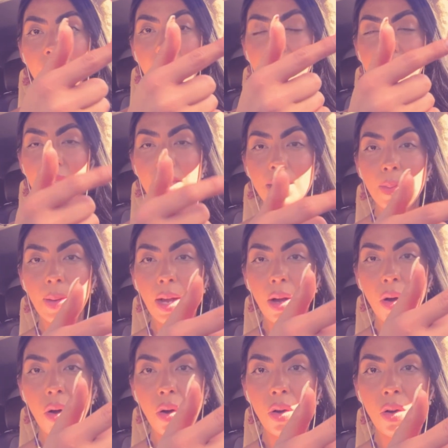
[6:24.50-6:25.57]
This is about
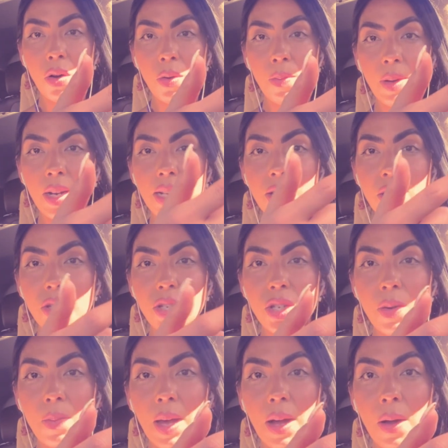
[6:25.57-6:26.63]
home, but it's also
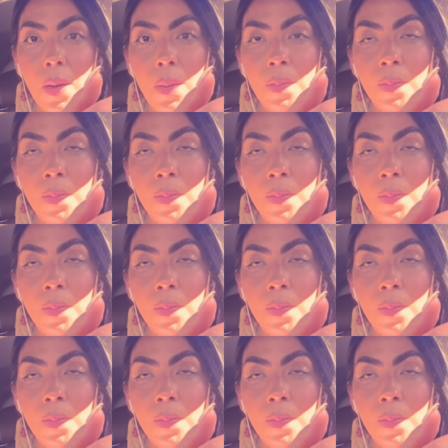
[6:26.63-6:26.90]
about,